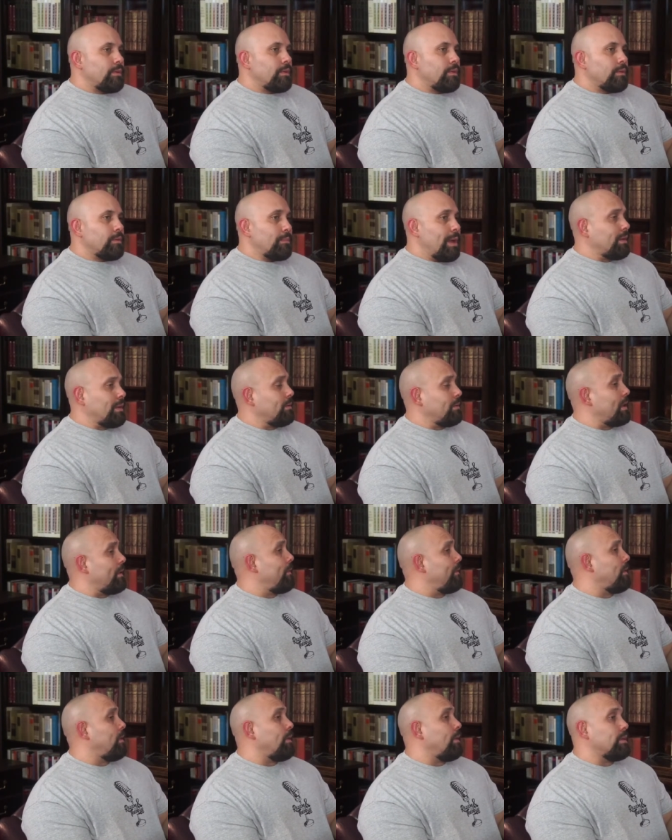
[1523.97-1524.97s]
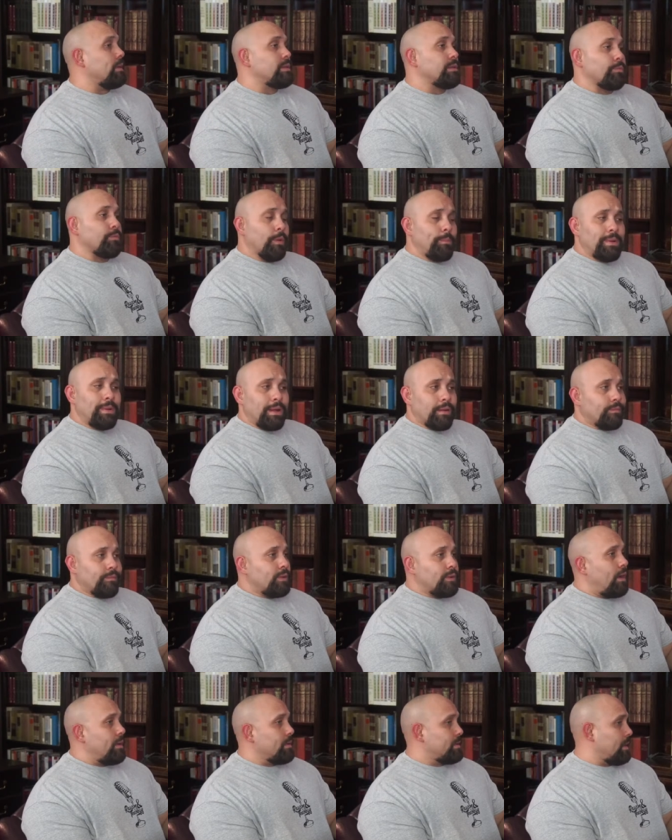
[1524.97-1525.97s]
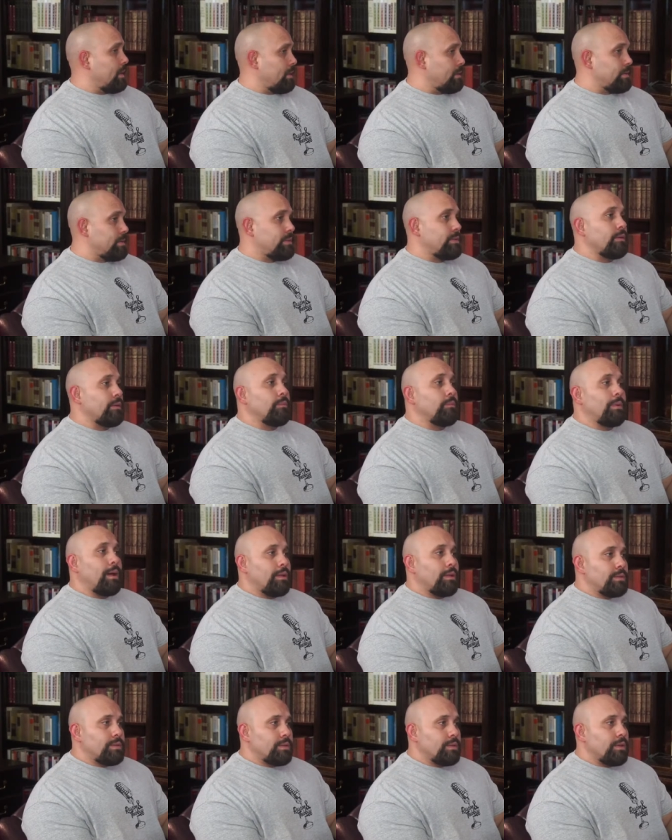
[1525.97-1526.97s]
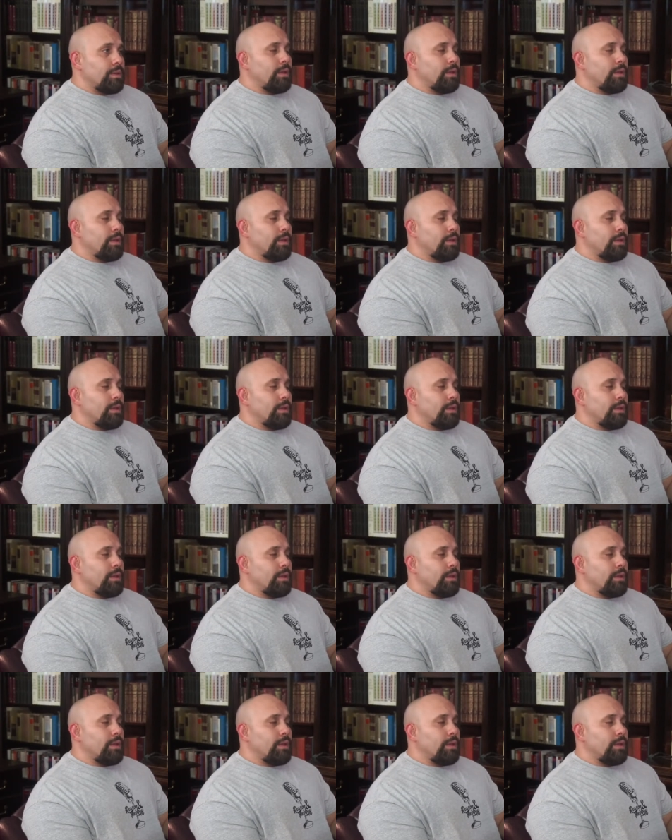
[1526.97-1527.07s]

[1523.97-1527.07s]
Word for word: Michael, I think he gets ripped out of context so much. I think so.